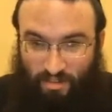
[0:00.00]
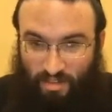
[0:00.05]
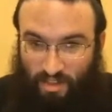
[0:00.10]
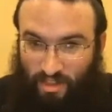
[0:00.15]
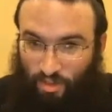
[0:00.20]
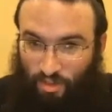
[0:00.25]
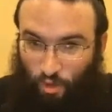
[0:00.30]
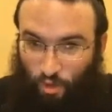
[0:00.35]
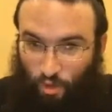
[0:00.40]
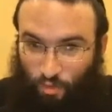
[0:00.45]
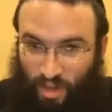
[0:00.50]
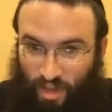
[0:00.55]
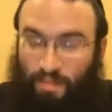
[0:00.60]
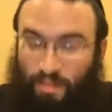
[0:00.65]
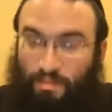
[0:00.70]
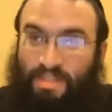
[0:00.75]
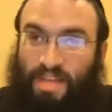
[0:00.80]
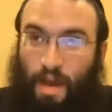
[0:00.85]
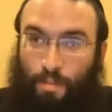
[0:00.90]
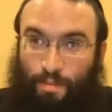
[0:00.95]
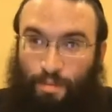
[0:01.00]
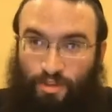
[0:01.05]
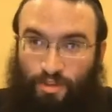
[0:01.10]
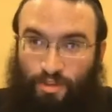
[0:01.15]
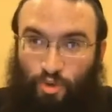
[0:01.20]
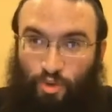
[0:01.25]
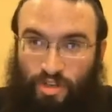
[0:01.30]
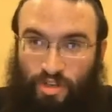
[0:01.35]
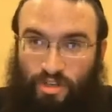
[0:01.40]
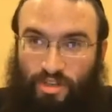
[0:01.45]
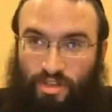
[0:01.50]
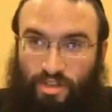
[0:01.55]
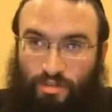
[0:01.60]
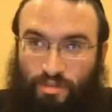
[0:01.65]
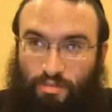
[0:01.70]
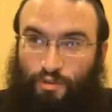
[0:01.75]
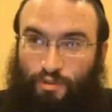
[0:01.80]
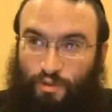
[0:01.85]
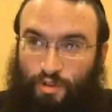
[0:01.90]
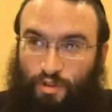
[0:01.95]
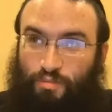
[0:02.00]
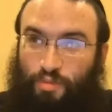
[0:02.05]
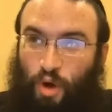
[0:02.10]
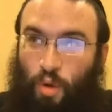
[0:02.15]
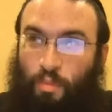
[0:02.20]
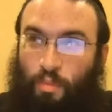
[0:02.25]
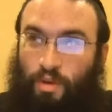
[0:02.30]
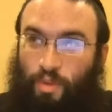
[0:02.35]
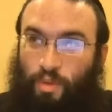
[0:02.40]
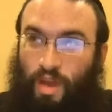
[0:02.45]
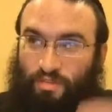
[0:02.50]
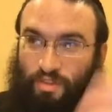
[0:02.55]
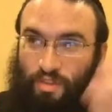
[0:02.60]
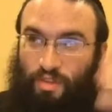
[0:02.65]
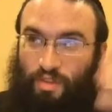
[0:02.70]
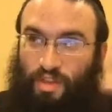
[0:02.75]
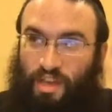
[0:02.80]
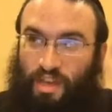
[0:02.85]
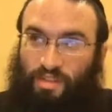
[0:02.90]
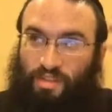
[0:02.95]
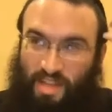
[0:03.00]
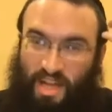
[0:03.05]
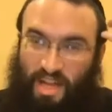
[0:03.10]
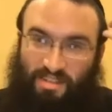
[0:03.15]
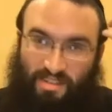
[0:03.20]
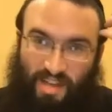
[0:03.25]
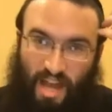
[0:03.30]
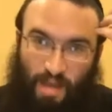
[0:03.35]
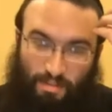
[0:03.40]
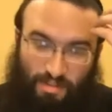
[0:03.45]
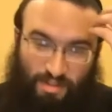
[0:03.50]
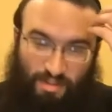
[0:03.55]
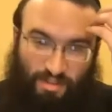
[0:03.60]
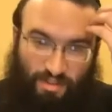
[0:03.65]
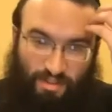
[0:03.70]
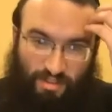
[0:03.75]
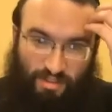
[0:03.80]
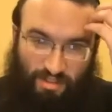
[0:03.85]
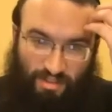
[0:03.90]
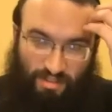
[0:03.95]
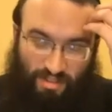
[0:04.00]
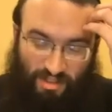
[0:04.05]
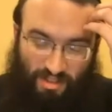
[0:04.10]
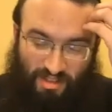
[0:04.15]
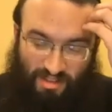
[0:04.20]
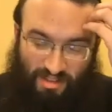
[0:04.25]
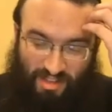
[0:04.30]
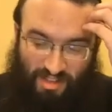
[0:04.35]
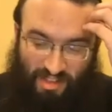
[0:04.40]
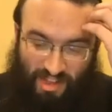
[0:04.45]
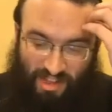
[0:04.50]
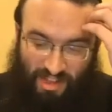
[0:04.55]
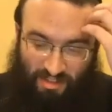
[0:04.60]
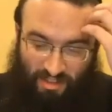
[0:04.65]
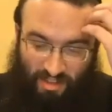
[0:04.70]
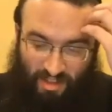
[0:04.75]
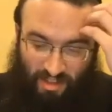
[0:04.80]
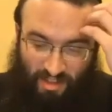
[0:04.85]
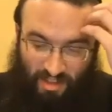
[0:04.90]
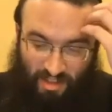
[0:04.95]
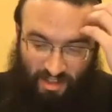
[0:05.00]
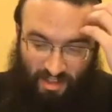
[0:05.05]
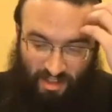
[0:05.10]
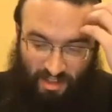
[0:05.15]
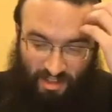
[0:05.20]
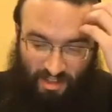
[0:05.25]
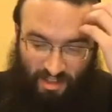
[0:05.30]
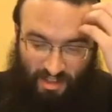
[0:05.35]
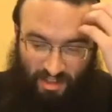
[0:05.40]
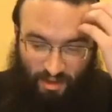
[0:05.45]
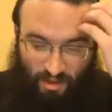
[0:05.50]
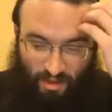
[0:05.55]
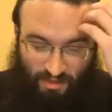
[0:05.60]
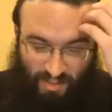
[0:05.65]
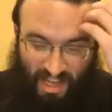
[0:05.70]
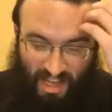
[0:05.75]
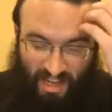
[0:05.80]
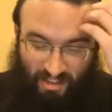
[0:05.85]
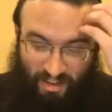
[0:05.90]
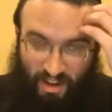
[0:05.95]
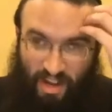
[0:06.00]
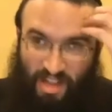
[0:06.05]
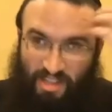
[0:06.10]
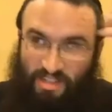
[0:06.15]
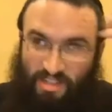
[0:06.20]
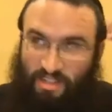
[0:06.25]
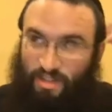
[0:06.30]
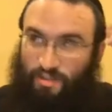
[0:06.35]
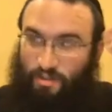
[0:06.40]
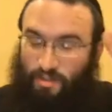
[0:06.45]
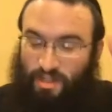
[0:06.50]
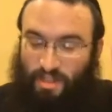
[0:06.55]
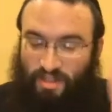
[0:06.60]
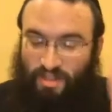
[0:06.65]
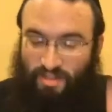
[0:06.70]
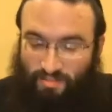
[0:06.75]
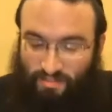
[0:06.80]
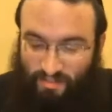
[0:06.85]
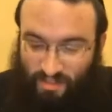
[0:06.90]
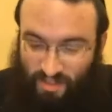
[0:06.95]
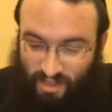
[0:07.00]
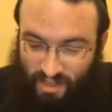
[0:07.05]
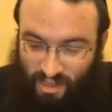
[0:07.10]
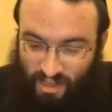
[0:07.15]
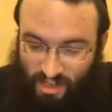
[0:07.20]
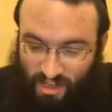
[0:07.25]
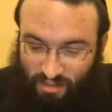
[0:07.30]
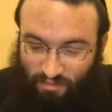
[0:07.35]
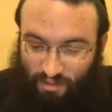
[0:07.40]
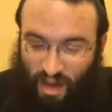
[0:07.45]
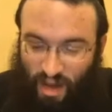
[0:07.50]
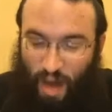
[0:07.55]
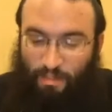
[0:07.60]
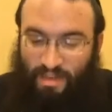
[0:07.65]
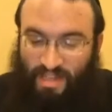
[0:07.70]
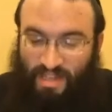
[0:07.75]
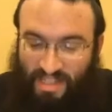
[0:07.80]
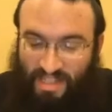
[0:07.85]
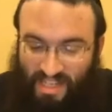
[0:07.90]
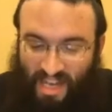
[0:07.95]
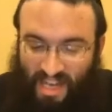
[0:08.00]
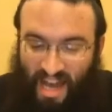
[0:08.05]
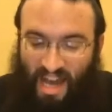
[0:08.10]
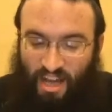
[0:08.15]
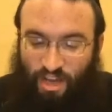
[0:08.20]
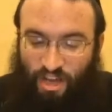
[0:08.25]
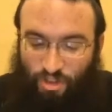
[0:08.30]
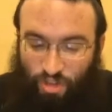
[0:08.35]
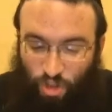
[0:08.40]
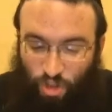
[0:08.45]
now, don't forget, it means opportunity, but for a moment we have to think of it as an obstacle. This is going to get, we have to get into our heads here for a minute. The